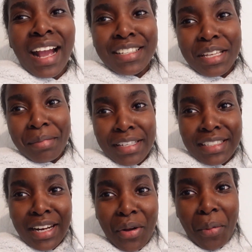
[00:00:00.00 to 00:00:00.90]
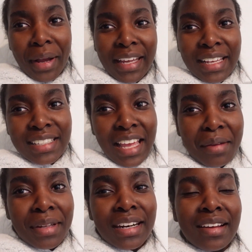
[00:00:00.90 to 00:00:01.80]
Guys, imagine like all my guests
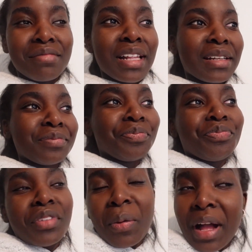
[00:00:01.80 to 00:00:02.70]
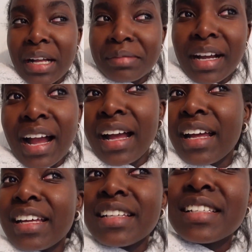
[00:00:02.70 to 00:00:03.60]
came in and I'm like, welcome
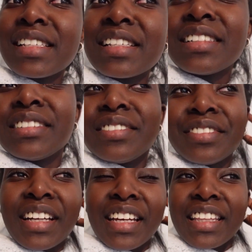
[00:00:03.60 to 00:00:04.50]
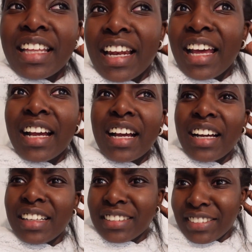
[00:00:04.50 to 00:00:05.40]
guys, and then they're like,
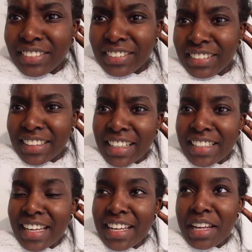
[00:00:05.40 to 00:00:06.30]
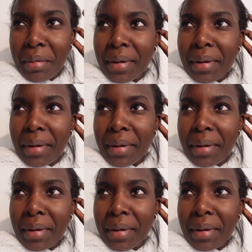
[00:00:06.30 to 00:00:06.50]
oh, you're not gonna tidy up?